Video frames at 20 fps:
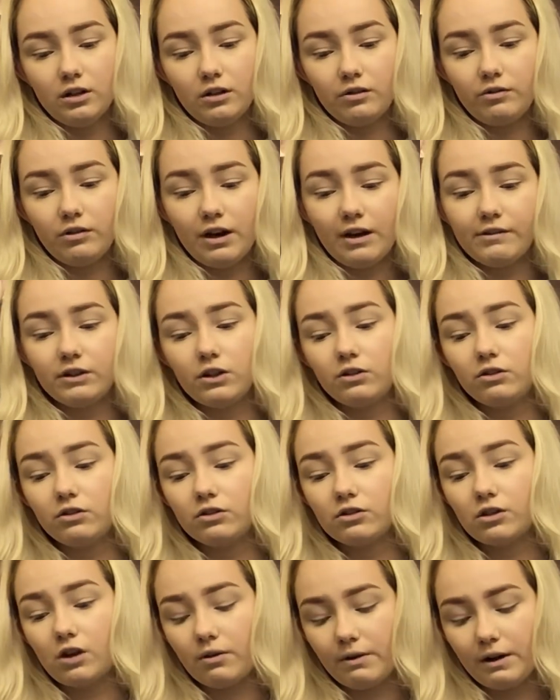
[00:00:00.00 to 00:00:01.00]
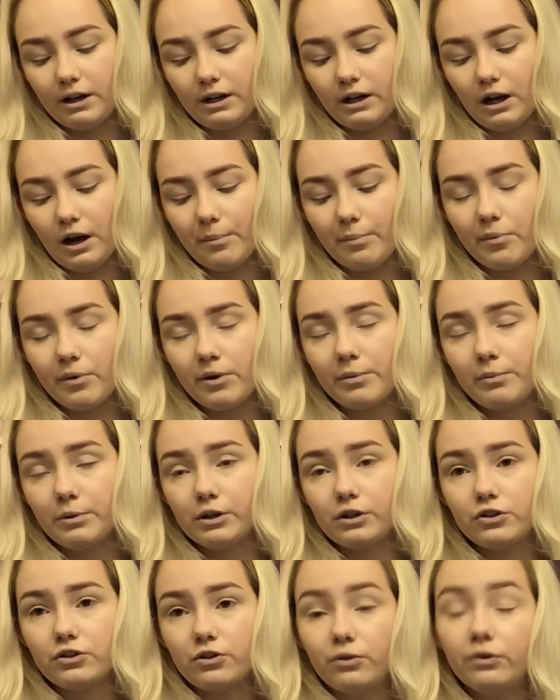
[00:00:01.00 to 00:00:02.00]
If you haven't noticed already, I pretty
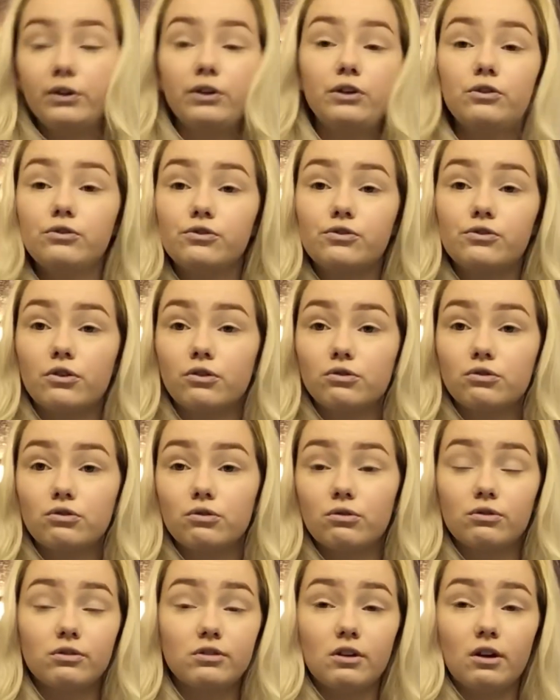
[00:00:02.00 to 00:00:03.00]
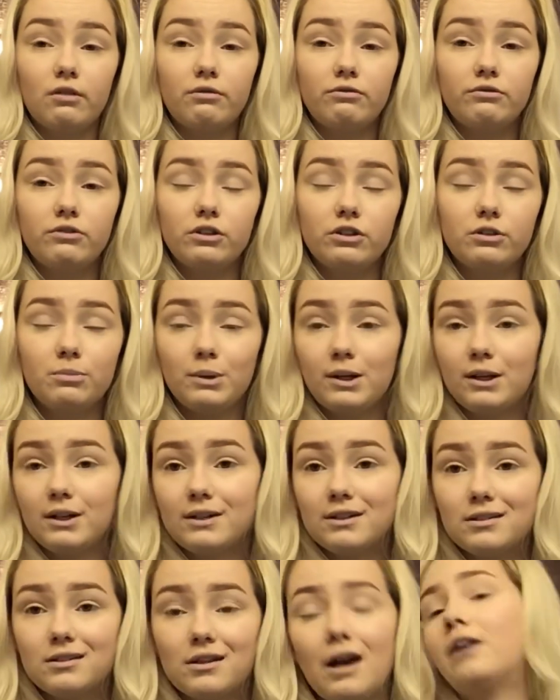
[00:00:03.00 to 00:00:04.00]
much only use drugstore stuff just
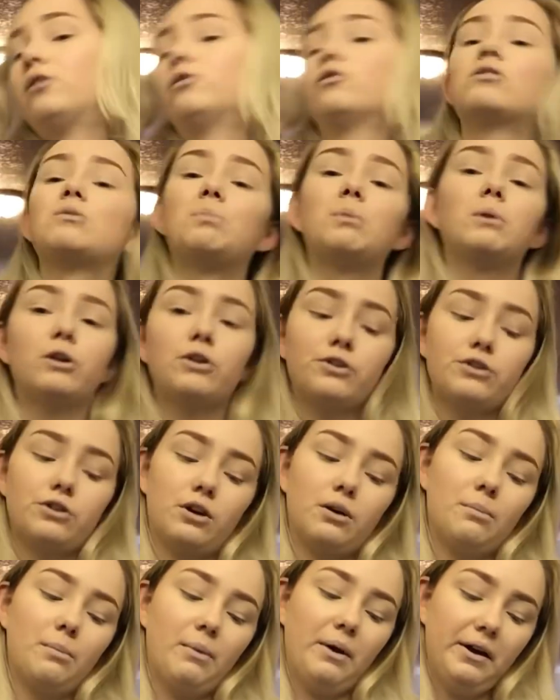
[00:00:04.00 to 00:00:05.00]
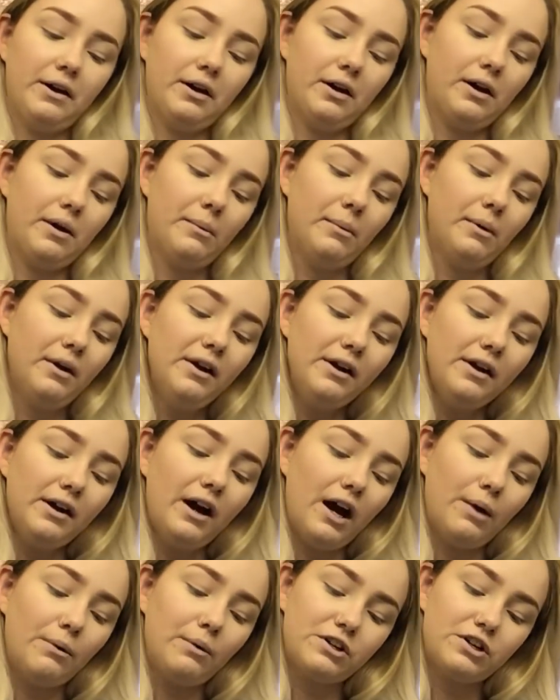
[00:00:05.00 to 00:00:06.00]
because I don't splurge on makeup.
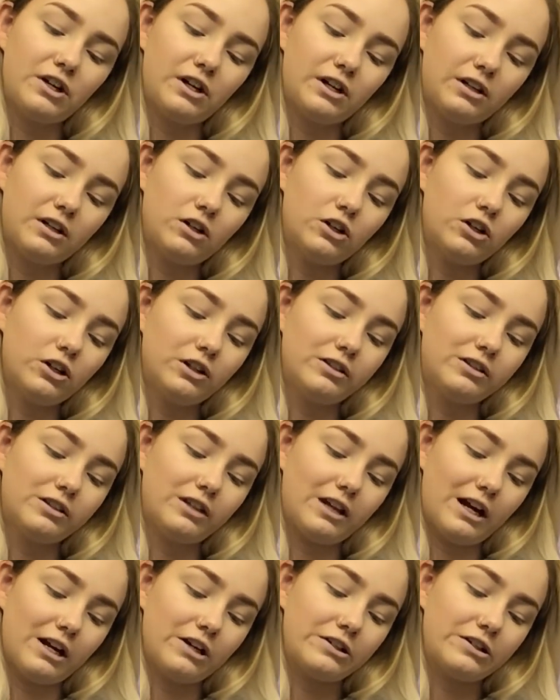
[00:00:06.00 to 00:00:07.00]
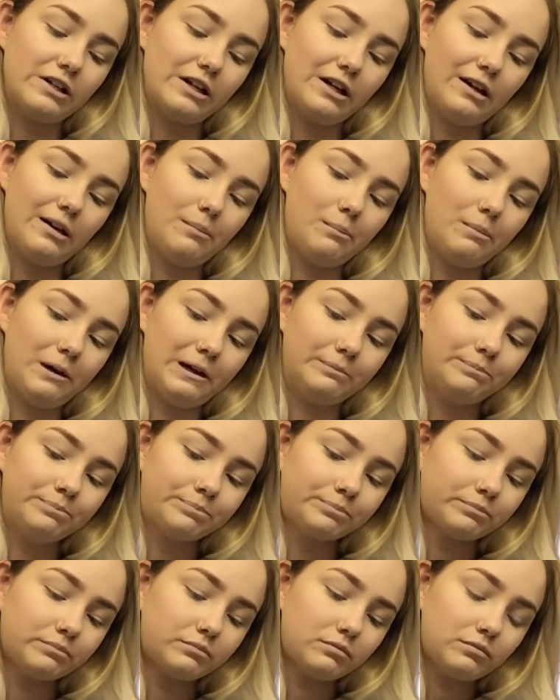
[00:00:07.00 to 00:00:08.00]
I wish I could / did, but
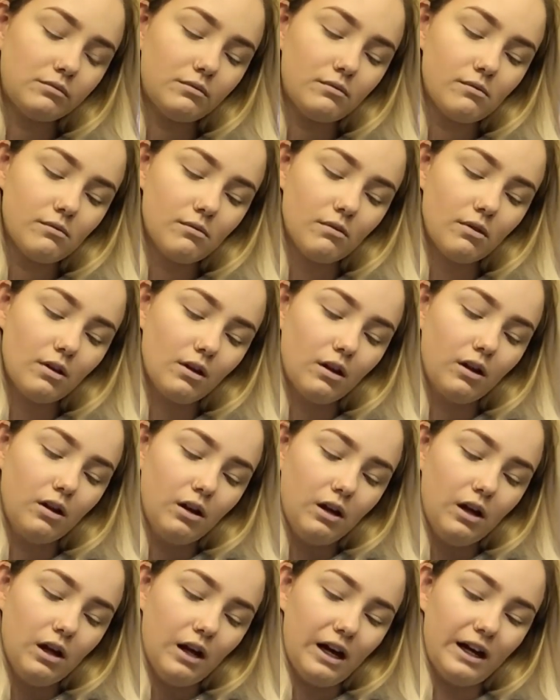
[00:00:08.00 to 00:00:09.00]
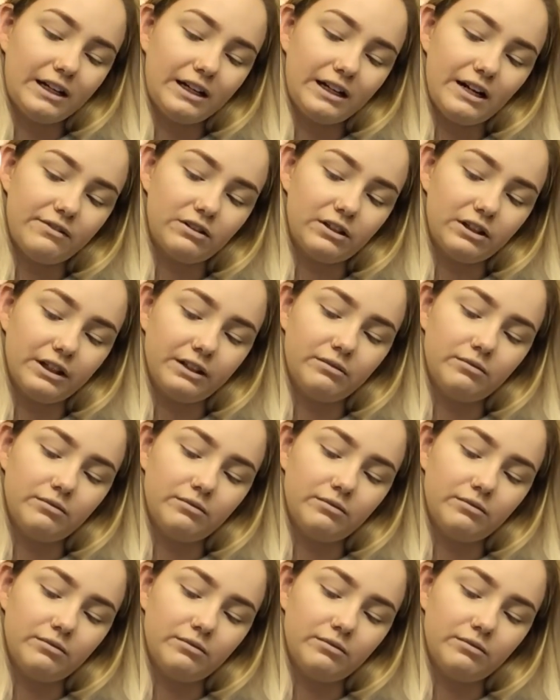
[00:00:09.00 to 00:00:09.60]
I can never